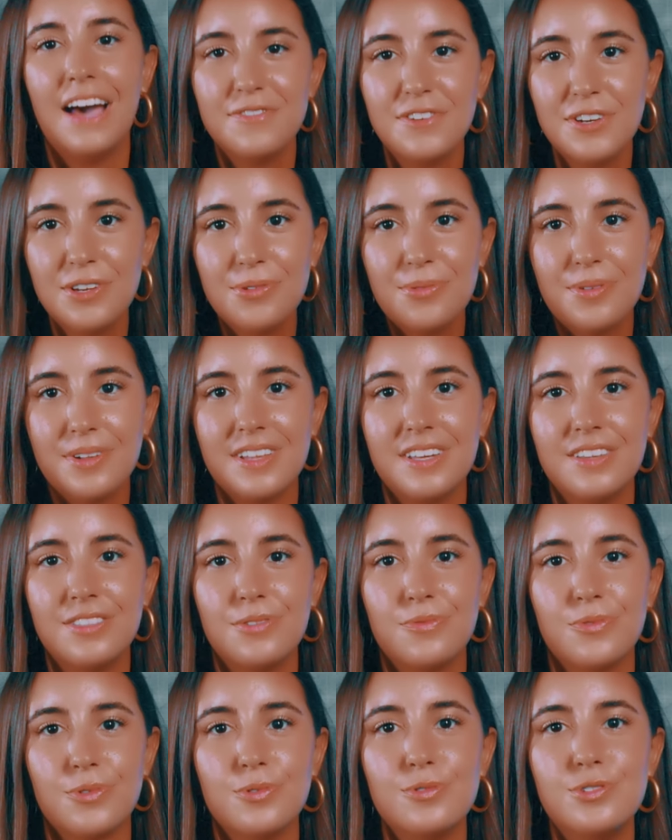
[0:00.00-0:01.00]
After you
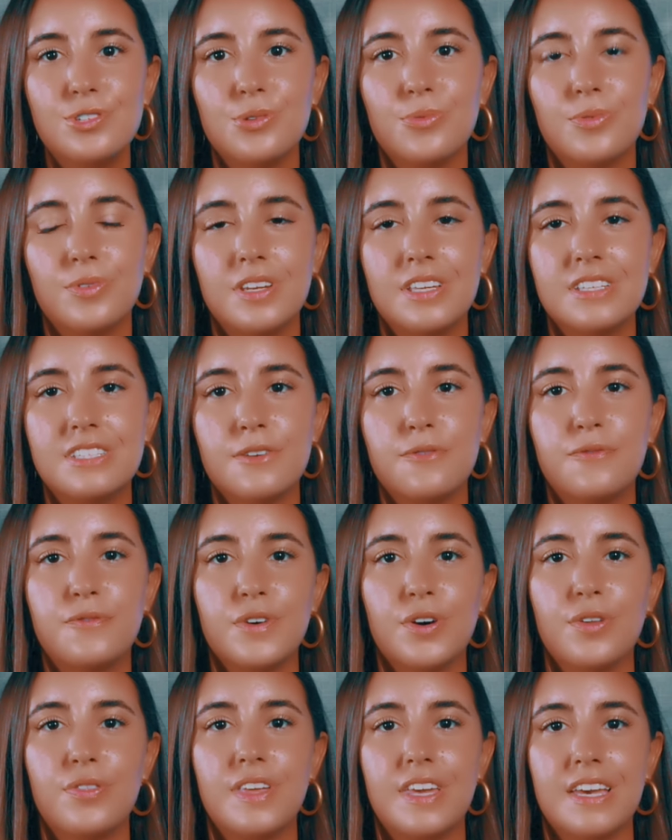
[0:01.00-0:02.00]
clean the roots, you will need to
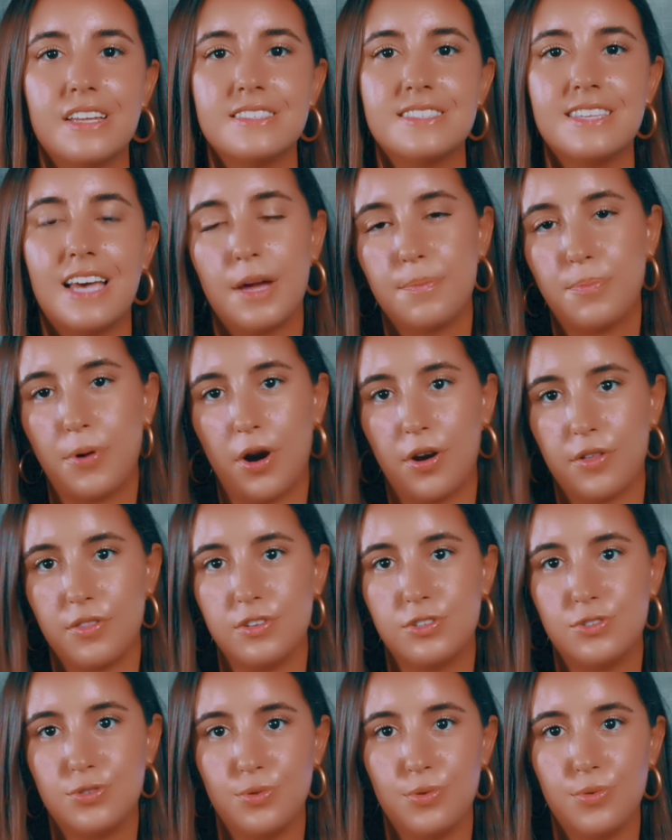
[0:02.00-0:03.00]
fill the inside part of
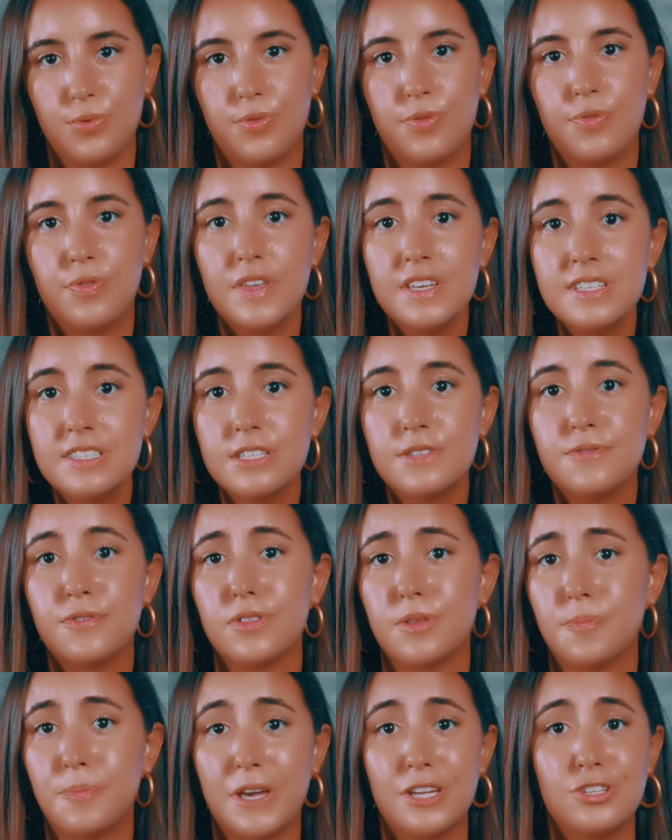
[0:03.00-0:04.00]
the tooth. This is
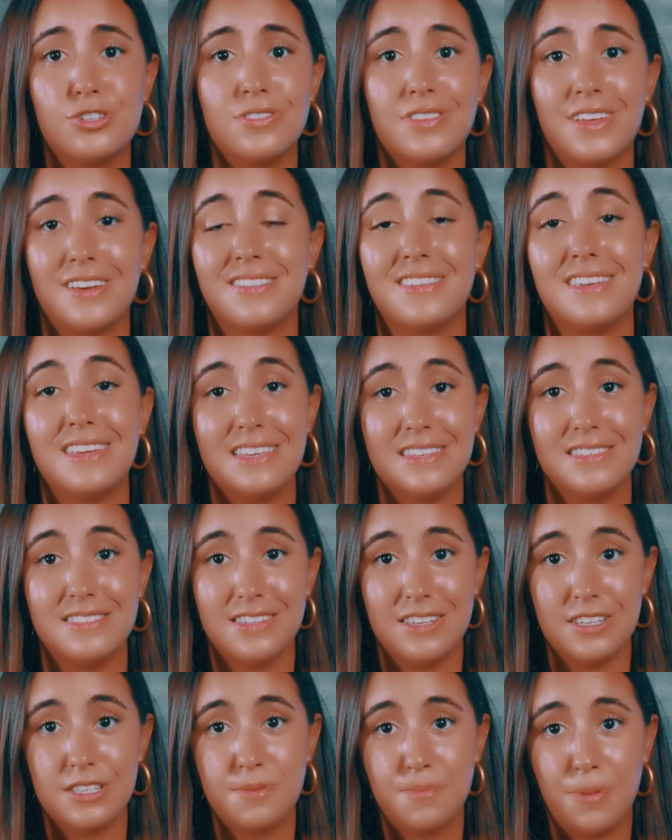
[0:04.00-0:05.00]
for the patient like the
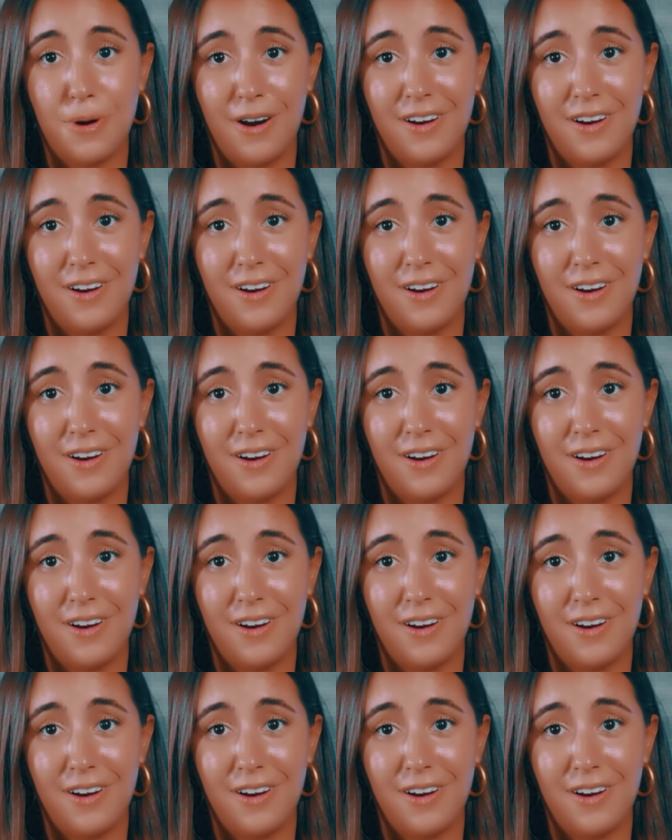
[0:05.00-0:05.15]
easiest